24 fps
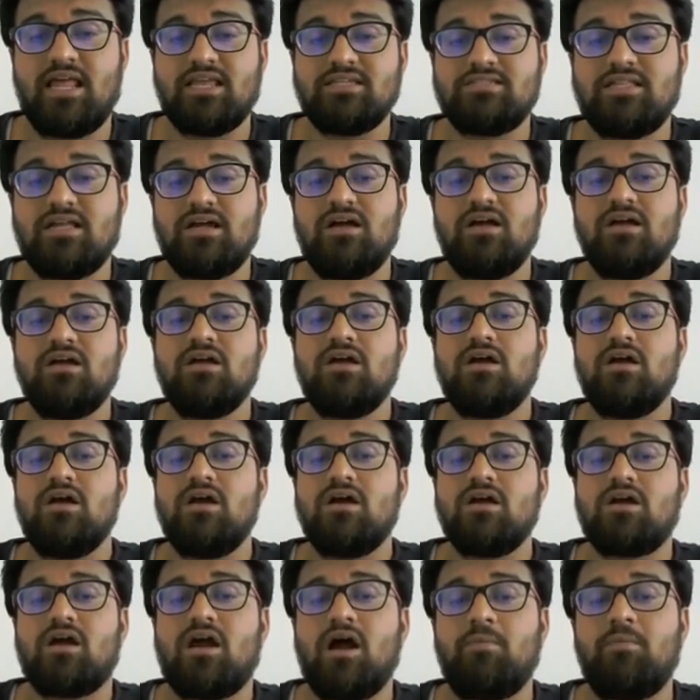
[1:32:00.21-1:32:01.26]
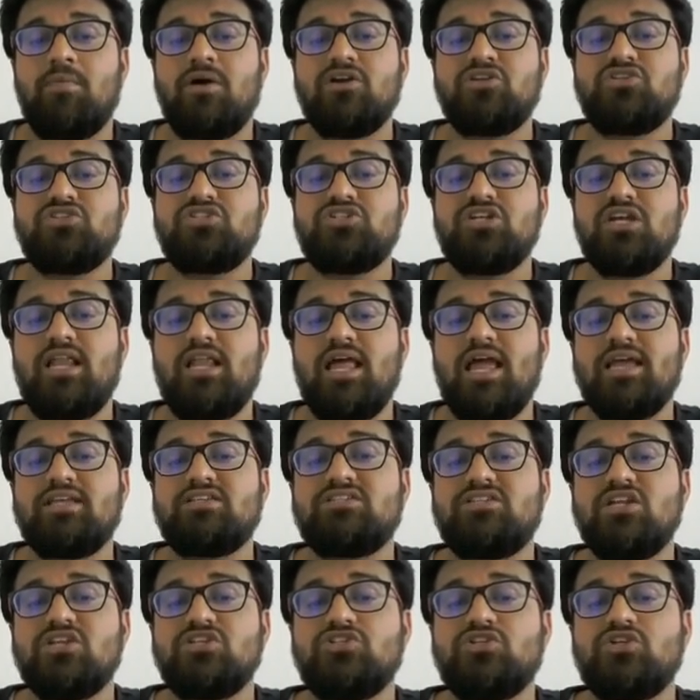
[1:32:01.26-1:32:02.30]
as the commercial
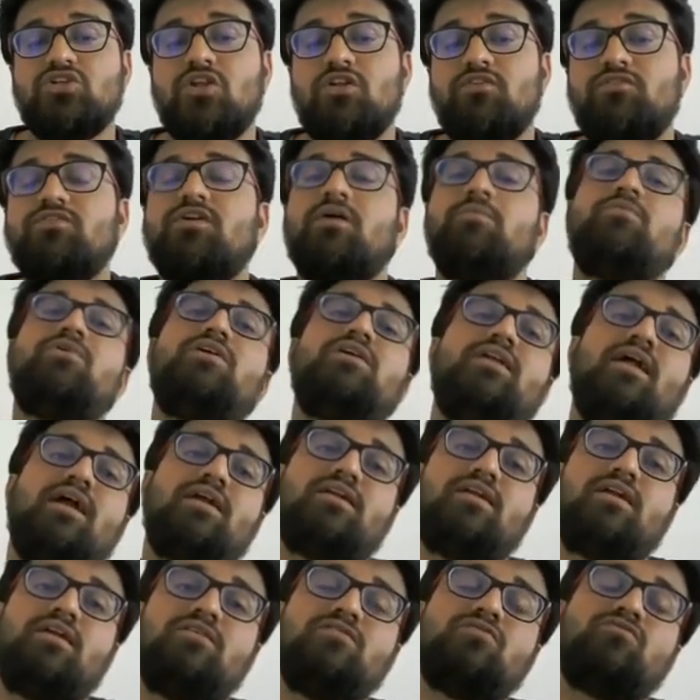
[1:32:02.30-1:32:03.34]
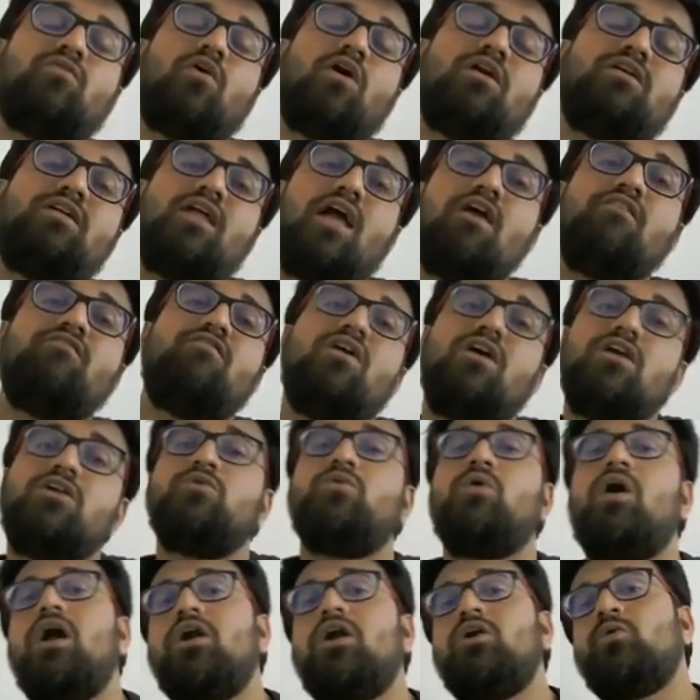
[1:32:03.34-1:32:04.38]
extension of community activities. Whatever
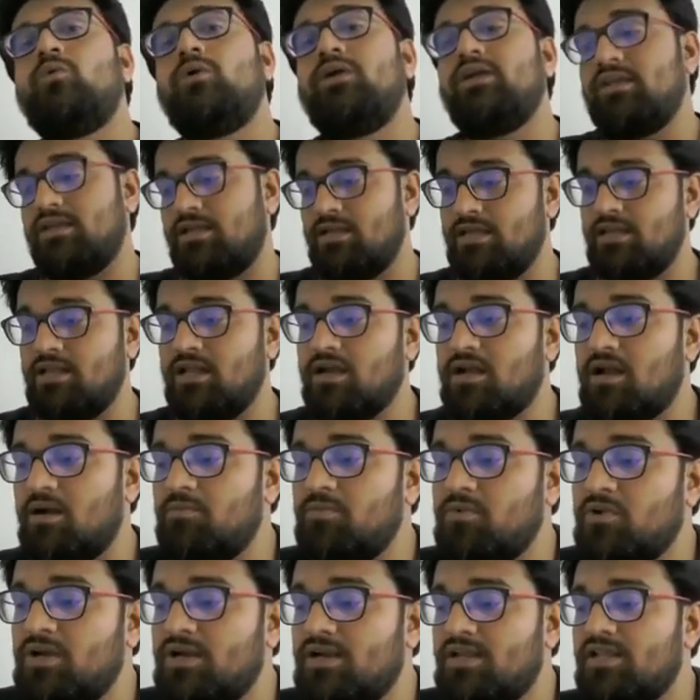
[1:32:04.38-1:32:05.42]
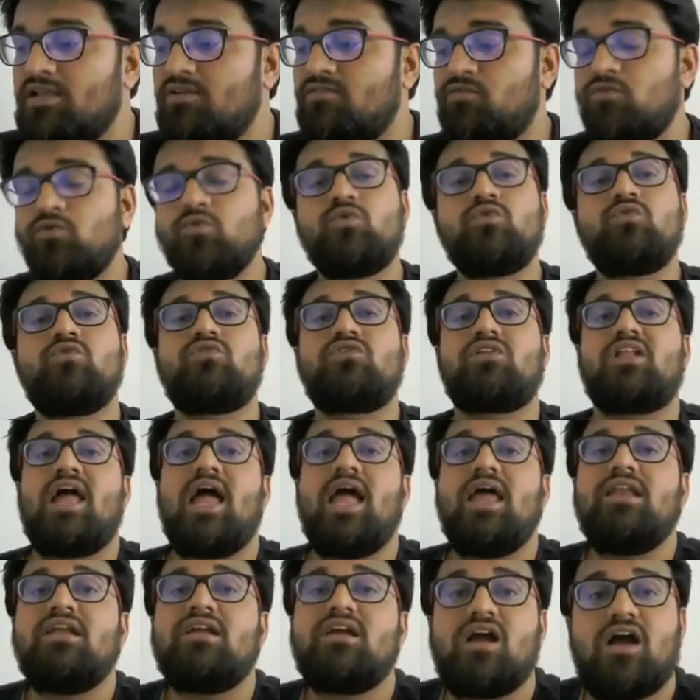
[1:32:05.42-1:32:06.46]
you are doing in a community, if you
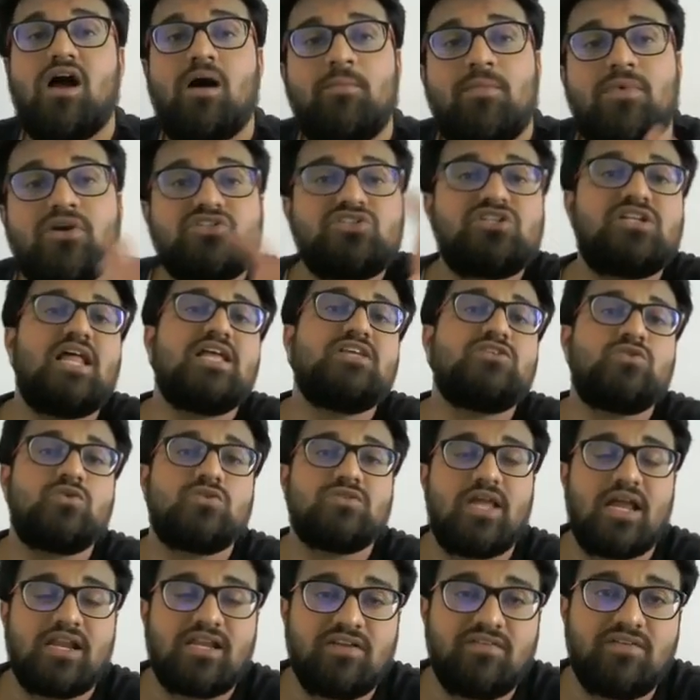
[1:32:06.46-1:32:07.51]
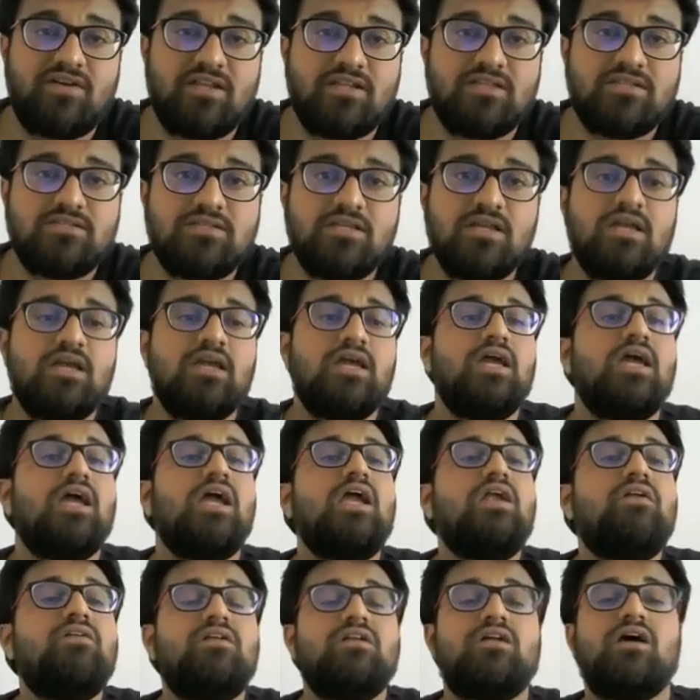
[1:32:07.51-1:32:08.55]
try and commercialize those activities,
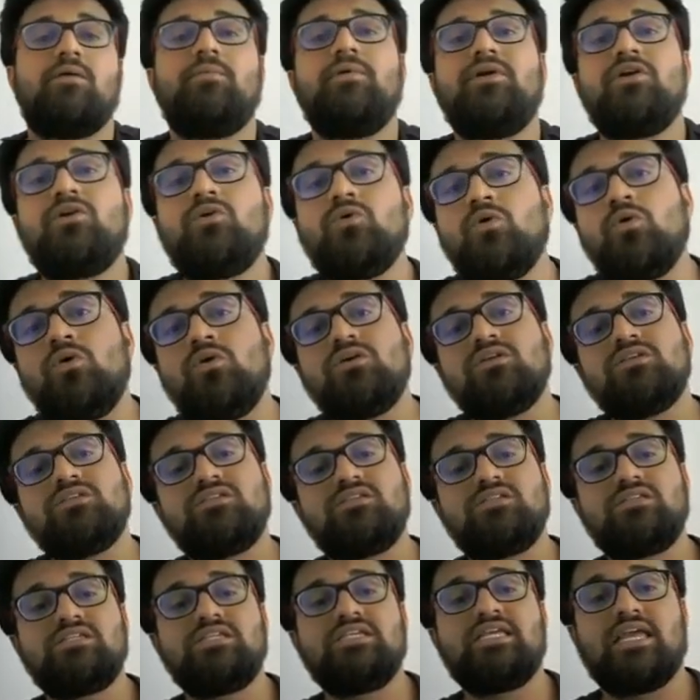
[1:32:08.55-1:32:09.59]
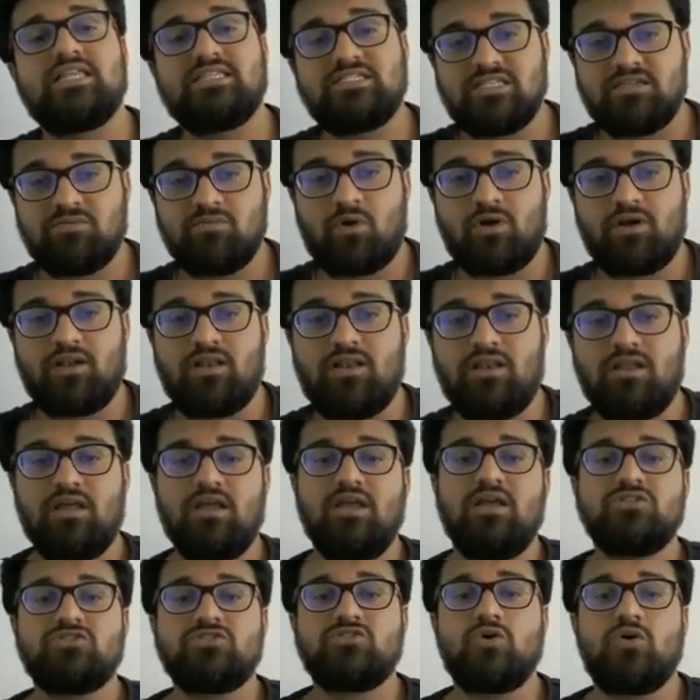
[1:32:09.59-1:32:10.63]
it will come into C N C model.
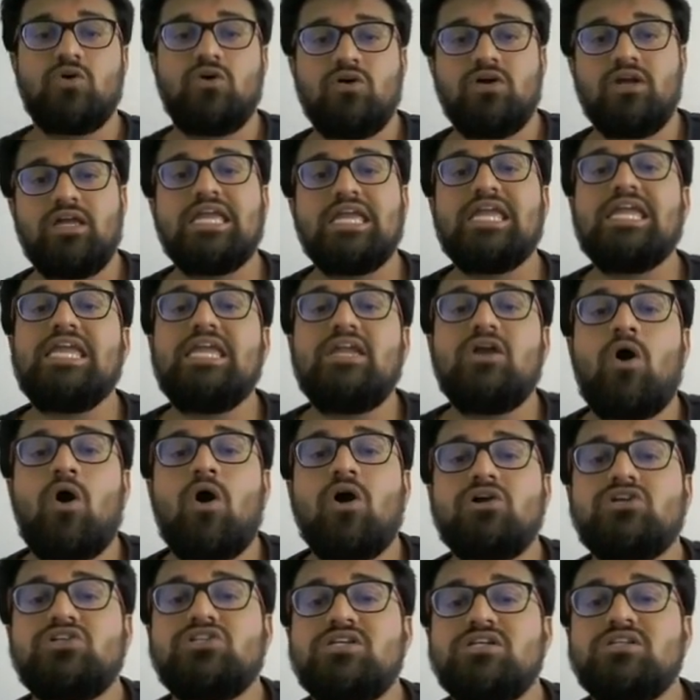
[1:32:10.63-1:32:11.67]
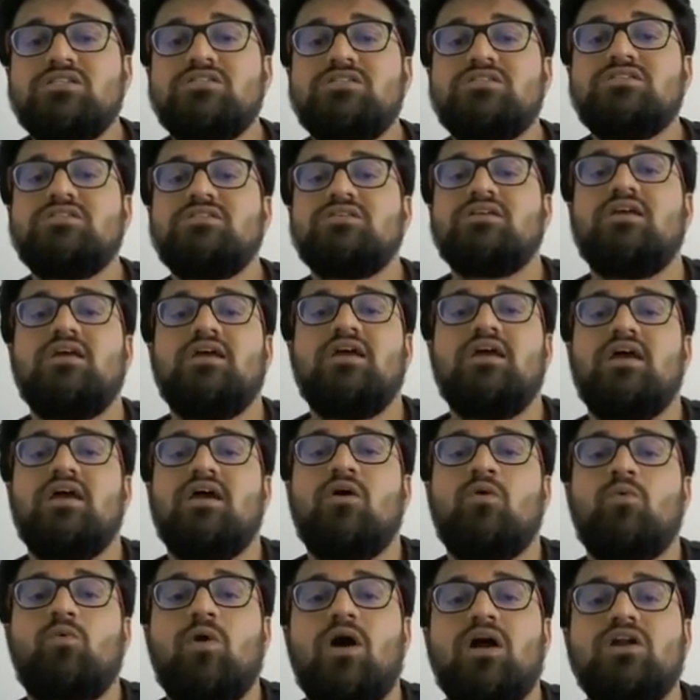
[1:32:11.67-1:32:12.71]
So e-auctions,
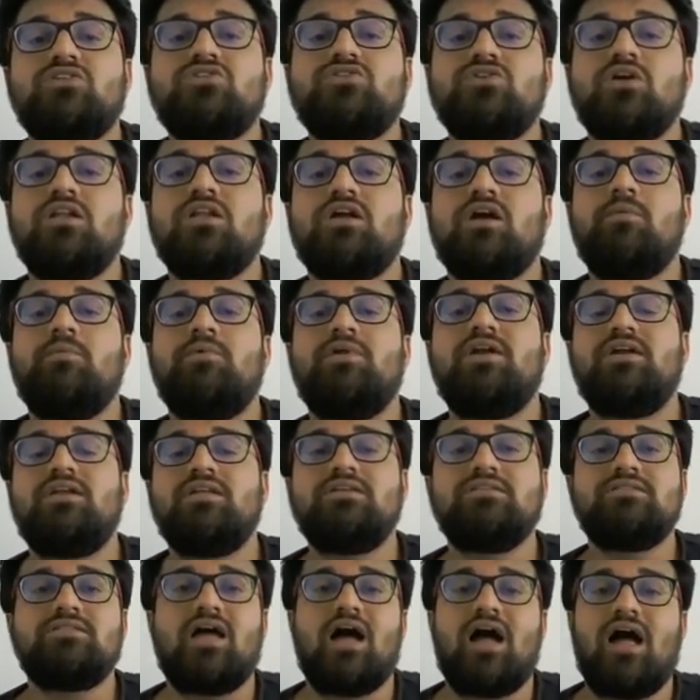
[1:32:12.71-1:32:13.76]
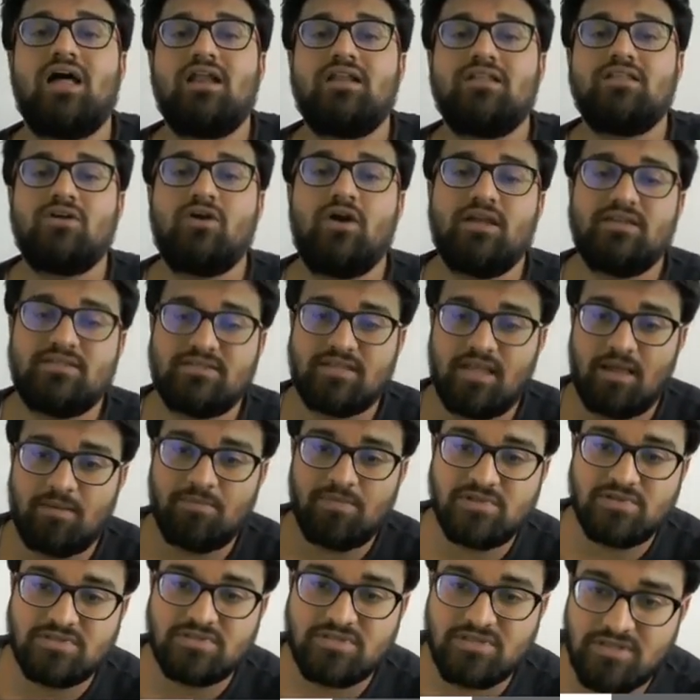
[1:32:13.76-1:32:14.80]
virtual communities are the
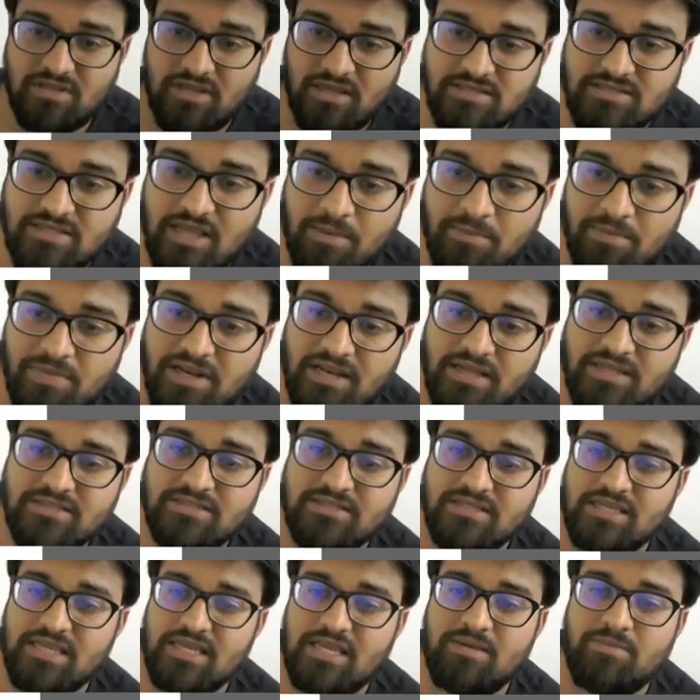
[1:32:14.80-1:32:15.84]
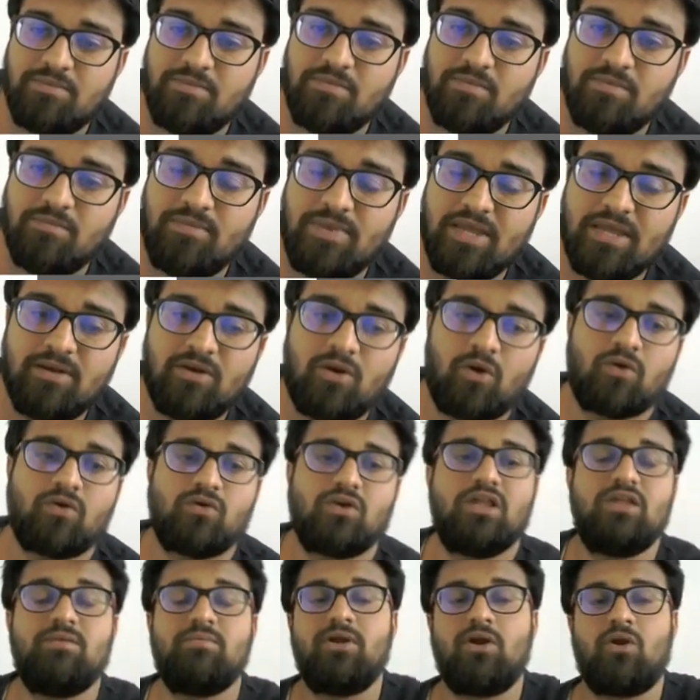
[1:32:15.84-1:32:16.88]
examples. Example is e bay dot
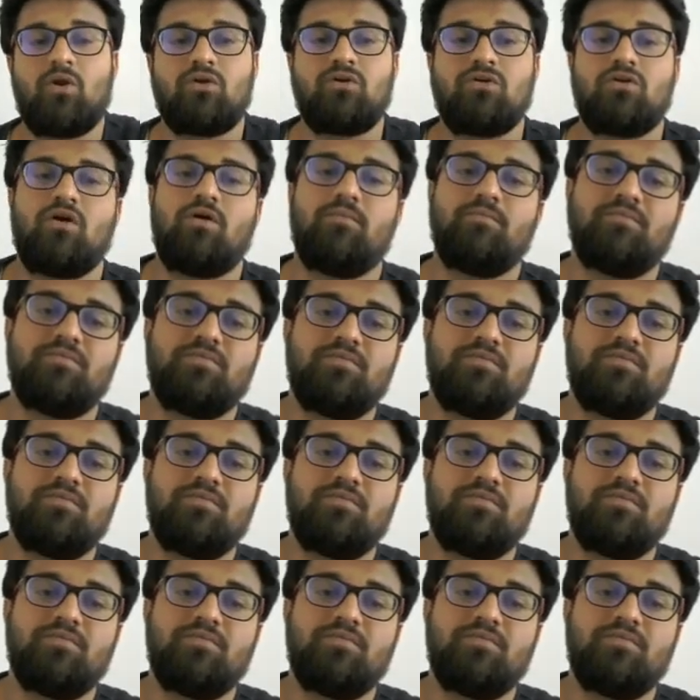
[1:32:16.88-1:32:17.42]
com.